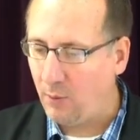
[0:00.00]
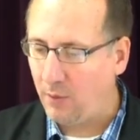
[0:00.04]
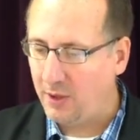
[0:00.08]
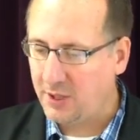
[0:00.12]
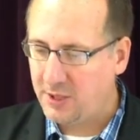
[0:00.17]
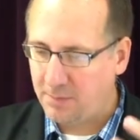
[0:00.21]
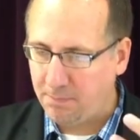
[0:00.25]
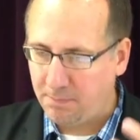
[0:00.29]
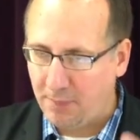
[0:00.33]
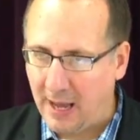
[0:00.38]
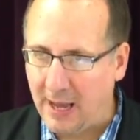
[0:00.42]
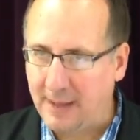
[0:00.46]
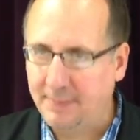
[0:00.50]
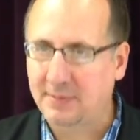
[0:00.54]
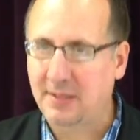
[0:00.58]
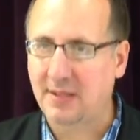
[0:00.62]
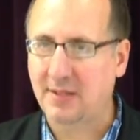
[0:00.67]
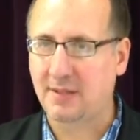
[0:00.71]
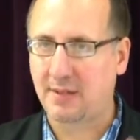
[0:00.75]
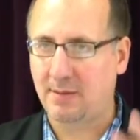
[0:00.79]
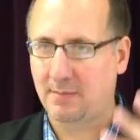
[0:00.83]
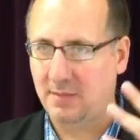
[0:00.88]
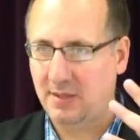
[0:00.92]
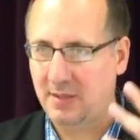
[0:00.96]
which
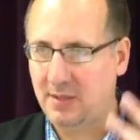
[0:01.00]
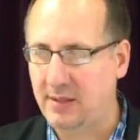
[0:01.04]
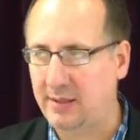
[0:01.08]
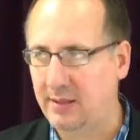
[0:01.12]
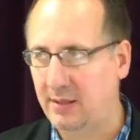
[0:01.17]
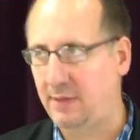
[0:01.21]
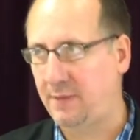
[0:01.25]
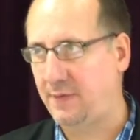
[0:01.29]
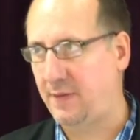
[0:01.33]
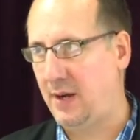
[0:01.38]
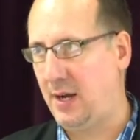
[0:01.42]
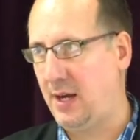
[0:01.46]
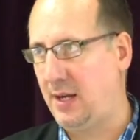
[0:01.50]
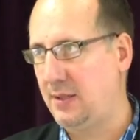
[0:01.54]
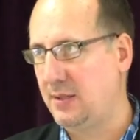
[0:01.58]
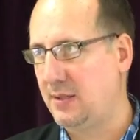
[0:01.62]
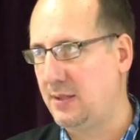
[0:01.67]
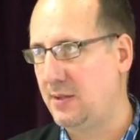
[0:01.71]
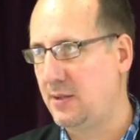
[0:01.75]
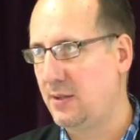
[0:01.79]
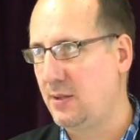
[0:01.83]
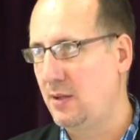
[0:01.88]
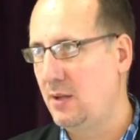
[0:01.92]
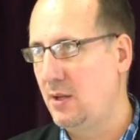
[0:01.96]
baptism
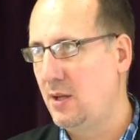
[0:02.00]
signifies.